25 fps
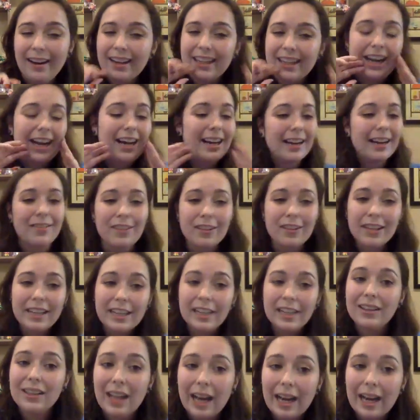God, I feel like
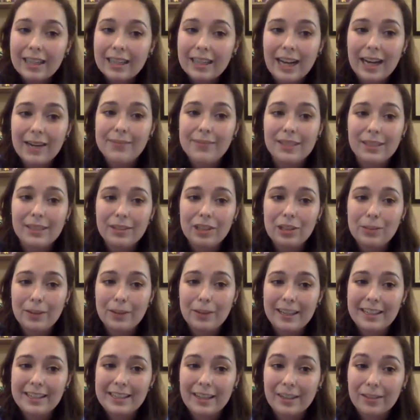a lot of comedy, when you
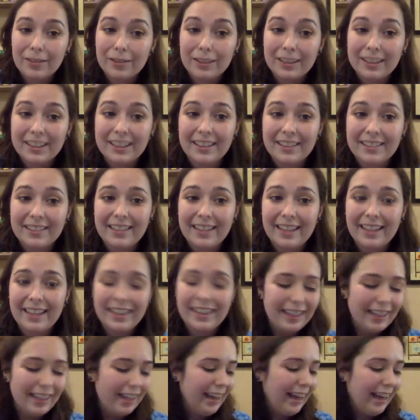break it down, really is that.